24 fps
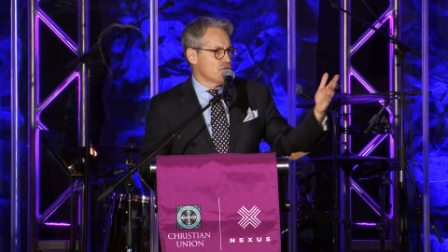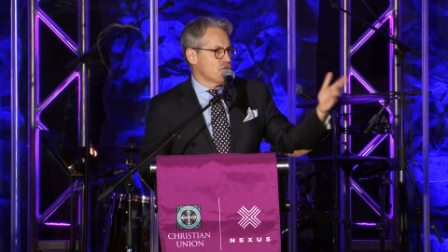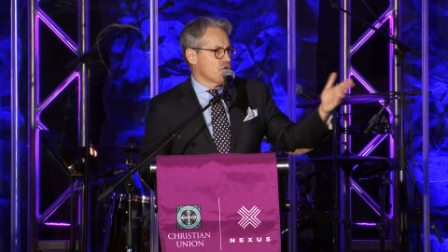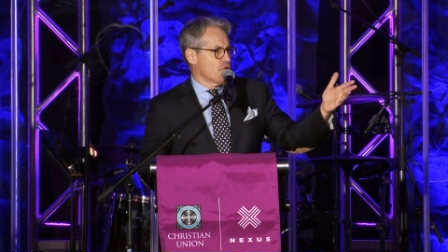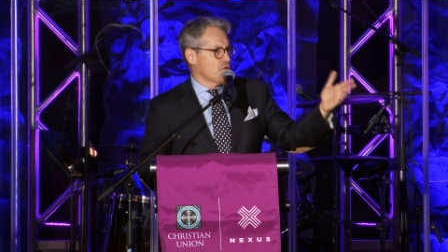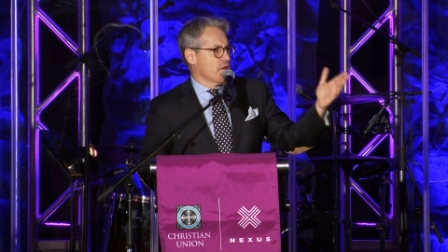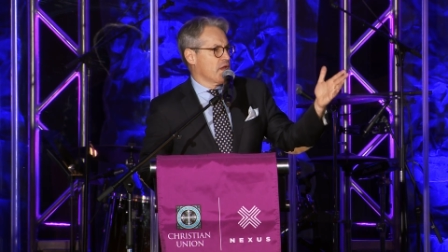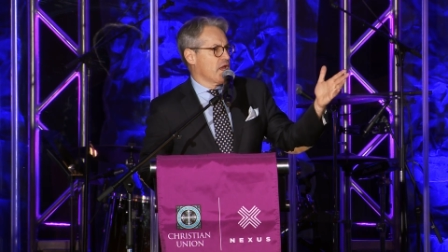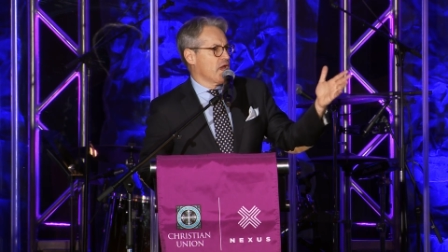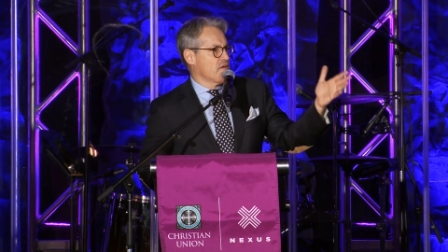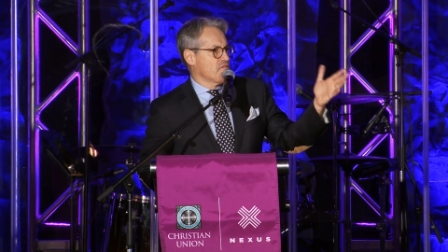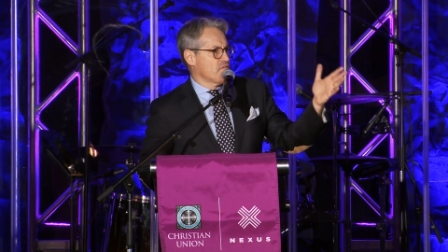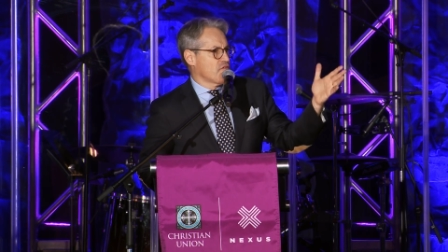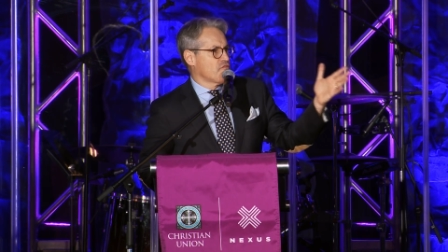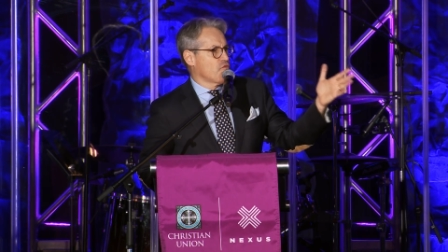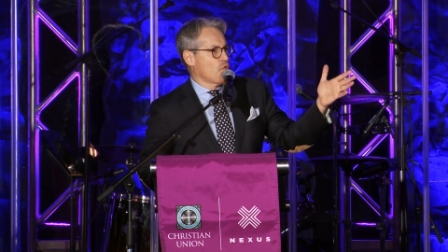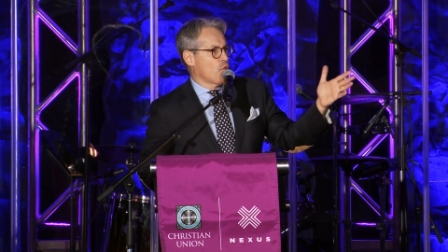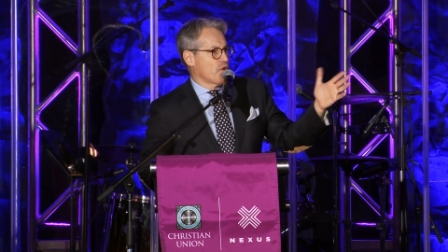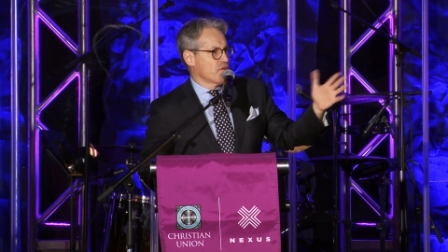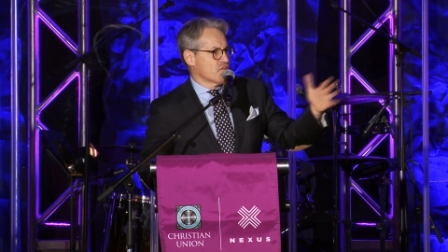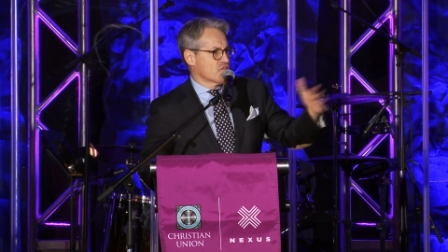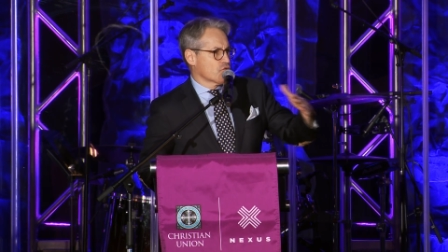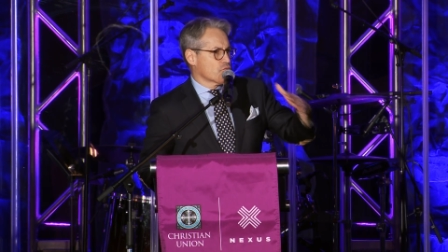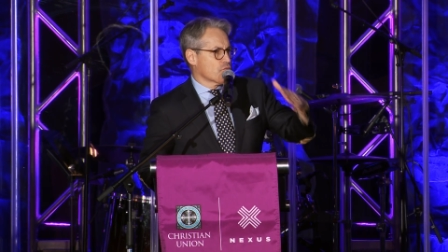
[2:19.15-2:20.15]
who don't have a
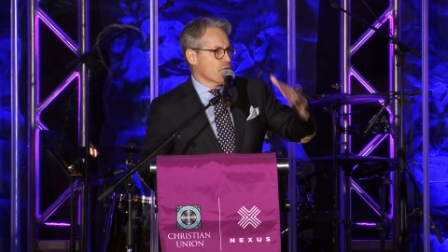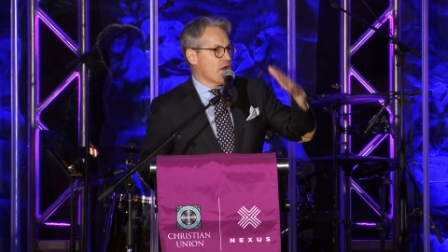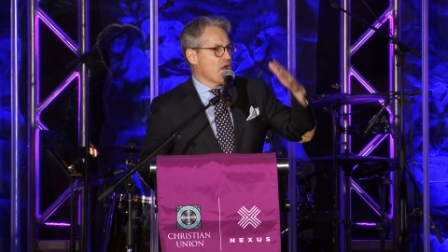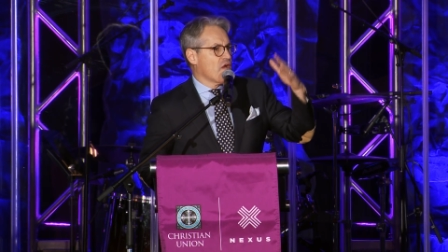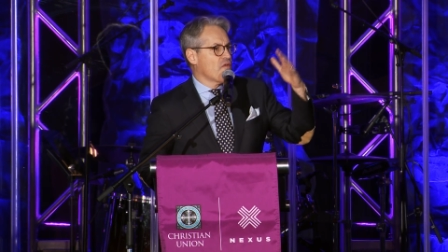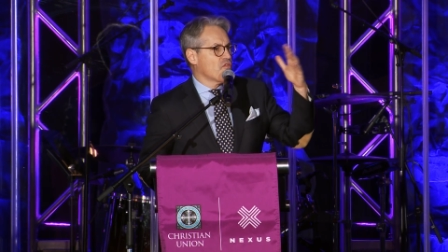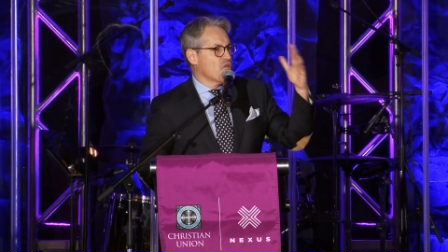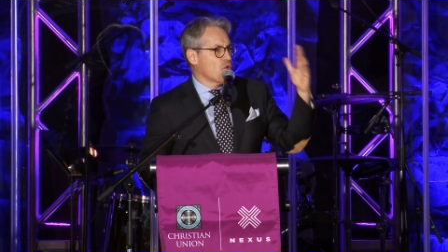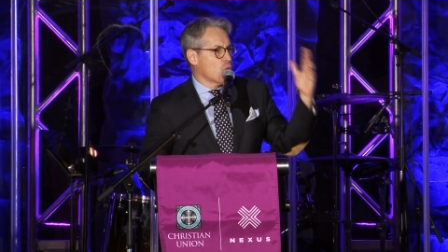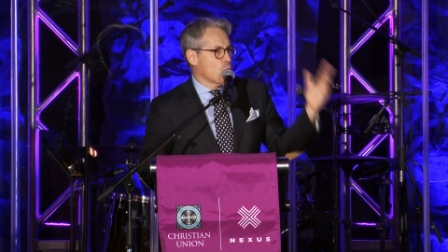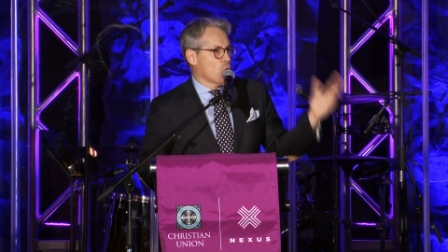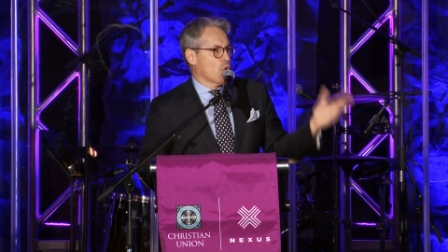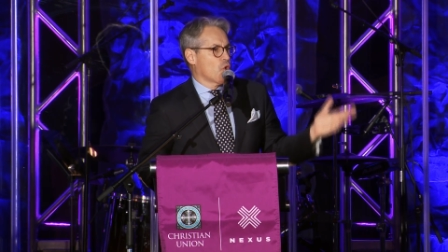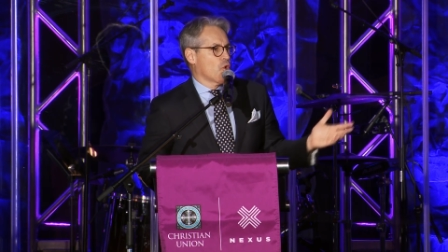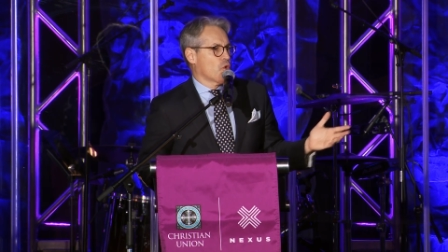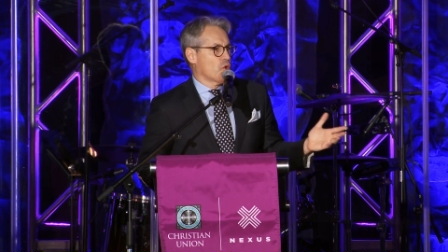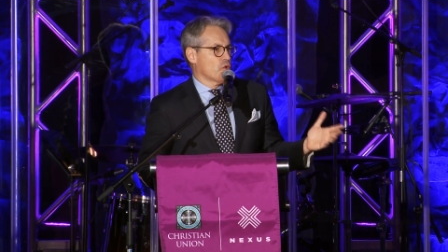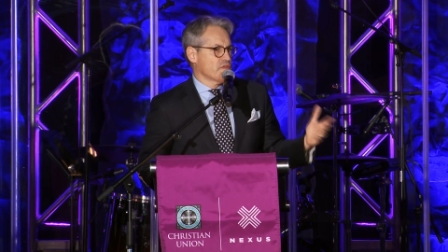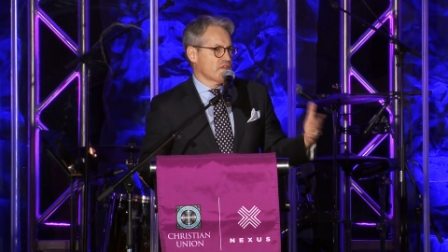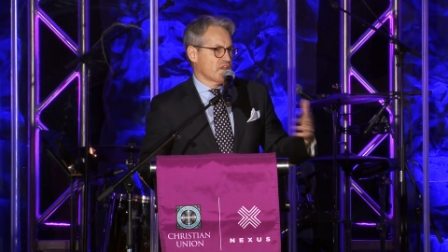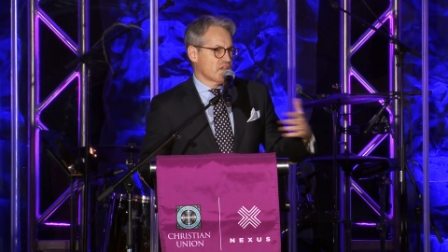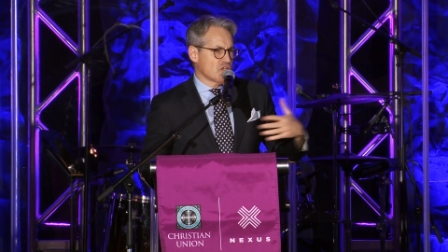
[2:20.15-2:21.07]
voice around the world.